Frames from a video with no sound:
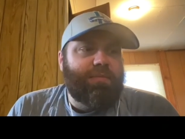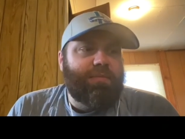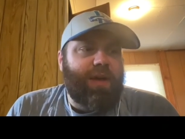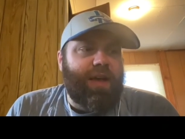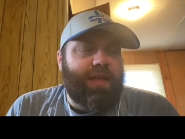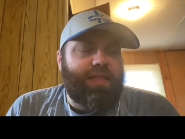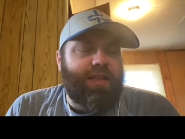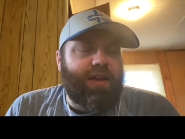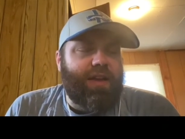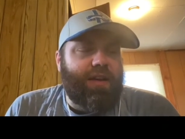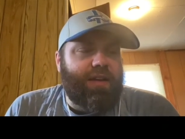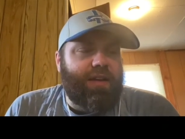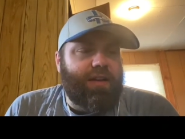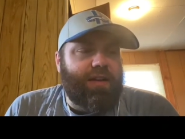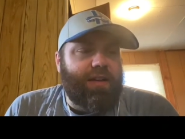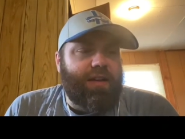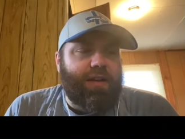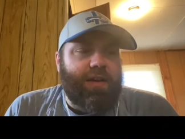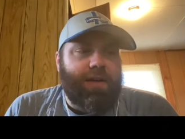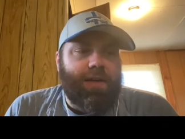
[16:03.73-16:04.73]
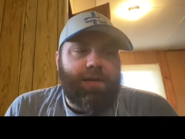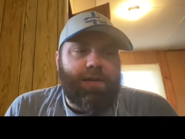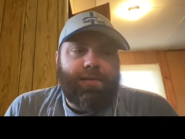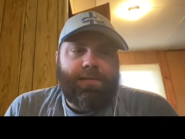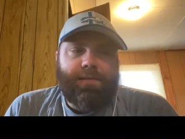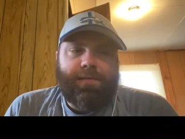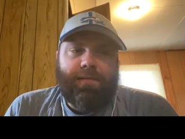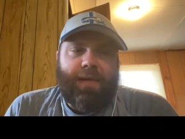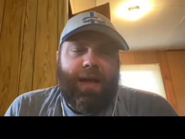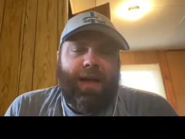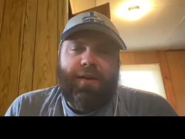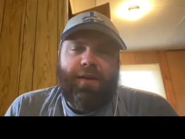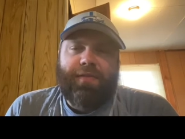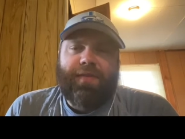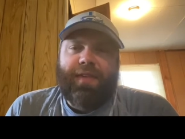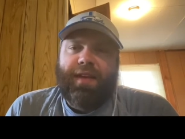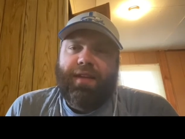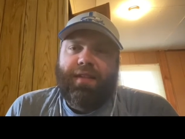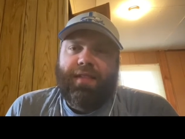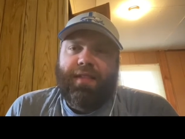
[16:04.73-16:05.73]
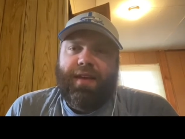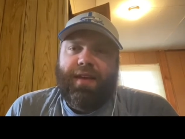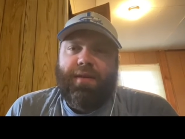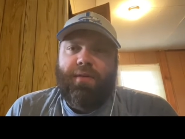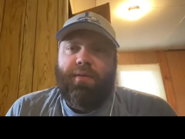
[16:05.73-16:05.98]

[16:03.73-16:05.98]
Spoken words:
I don't think they